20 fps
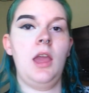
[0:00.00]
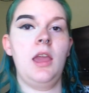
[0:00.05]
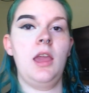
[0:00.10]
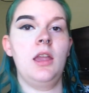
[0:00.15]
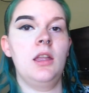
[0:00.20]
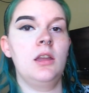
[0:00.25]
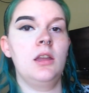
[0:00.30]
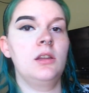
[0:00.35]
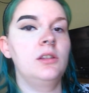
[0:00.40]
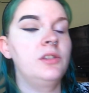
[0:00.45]

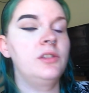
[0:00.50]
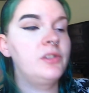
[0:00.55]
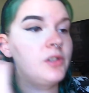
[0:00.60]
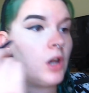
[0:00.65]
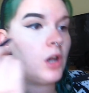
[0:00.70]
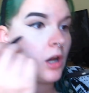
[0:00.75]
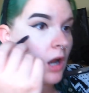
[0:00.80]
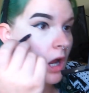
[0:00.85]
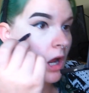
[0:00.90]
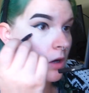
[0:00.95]
And
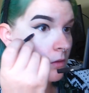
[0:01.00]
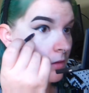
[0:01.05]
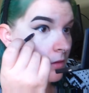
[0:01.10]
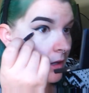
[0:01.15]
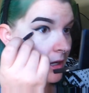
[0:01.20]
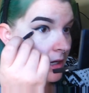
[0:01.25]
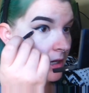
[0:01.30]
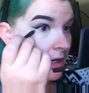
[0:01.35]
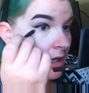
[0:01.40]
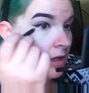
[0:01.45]
start
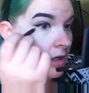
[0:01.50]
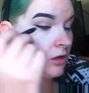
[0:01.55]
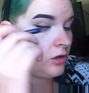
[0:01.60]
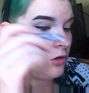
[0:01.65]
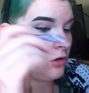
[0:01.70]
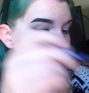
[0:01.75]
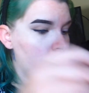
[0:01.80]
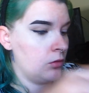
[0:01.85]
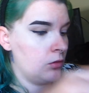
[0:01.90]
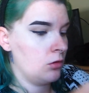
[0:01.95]
outlining
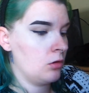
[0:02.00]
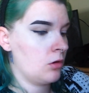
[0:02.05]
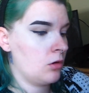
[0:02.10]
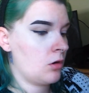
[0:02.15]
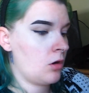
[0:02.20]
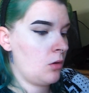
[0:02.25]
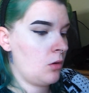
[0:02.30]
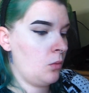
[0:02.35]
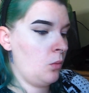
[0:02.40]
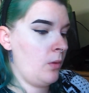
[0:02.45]

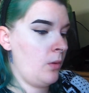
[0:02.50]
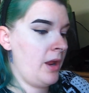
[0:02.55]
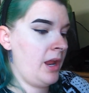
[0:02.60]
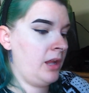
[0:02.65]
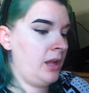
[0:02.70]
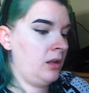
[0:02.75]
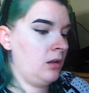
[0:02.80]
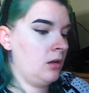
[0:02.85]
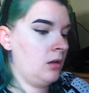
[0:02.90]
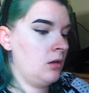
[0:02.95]
your
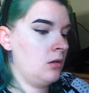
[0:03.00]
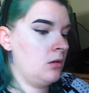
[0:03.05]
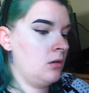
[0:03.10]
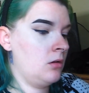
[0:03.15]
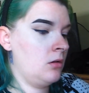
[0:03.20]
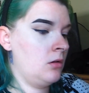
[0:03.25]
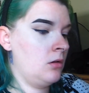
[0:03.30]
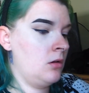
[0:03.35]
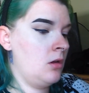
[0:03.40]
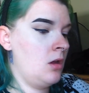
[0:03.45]
wing.
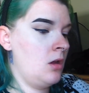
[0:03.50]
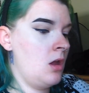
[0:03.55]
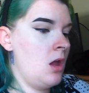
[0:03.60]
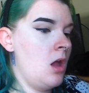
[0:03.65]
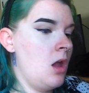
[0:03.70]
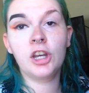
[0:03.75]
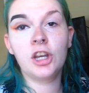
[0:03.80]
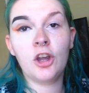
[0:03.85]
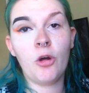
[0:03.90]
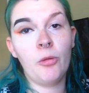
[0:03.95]

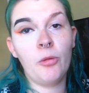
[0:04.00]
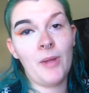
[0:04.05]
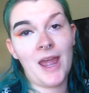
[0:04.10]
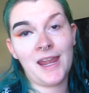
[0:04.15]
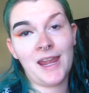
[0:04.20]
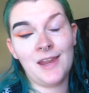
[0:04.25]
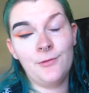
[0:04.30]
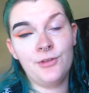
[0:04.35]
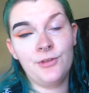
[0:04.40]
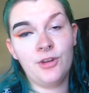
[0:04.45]
Go
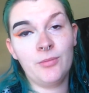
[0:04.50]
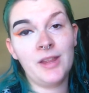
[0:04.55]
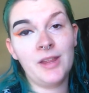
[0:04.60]
back in with your